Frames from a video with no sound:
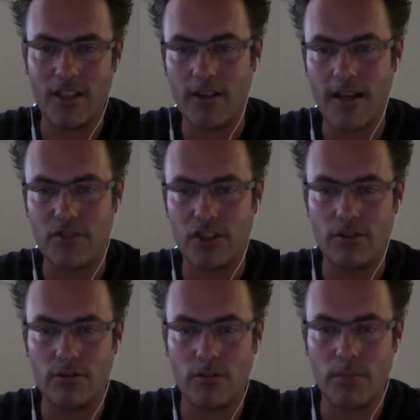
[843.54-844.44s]
you have to
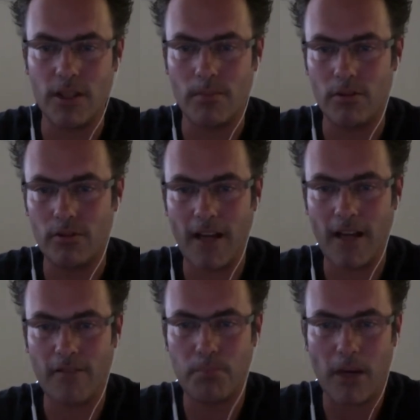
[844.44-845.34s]
do to
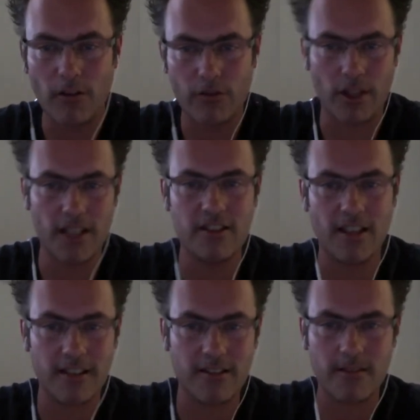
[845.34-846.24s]
have powerful
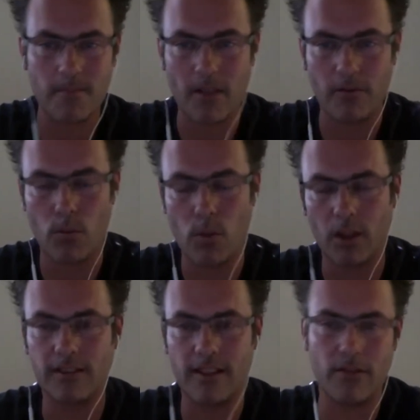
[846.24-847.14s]
insights from
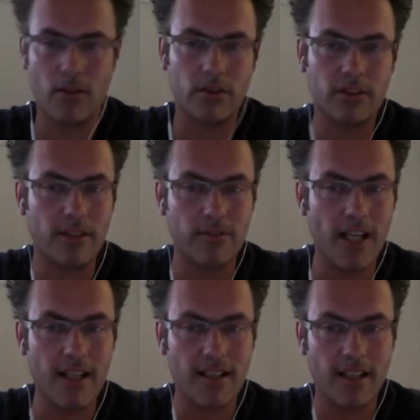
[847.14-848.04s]
qualitative and quantitative
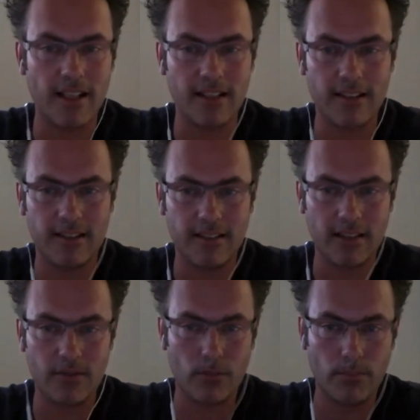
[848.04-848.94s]
data, and
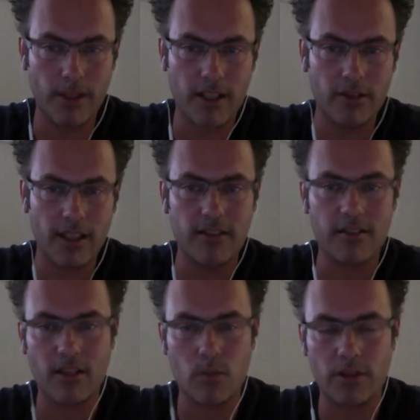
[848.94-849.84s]
that will bring you the
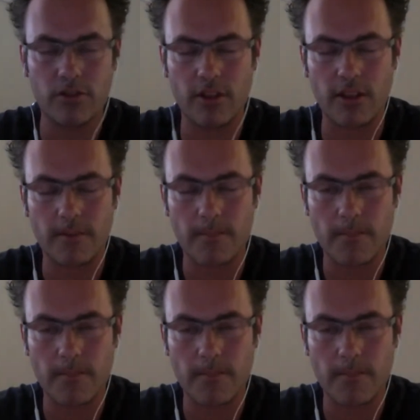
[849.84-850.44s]
insights where to start.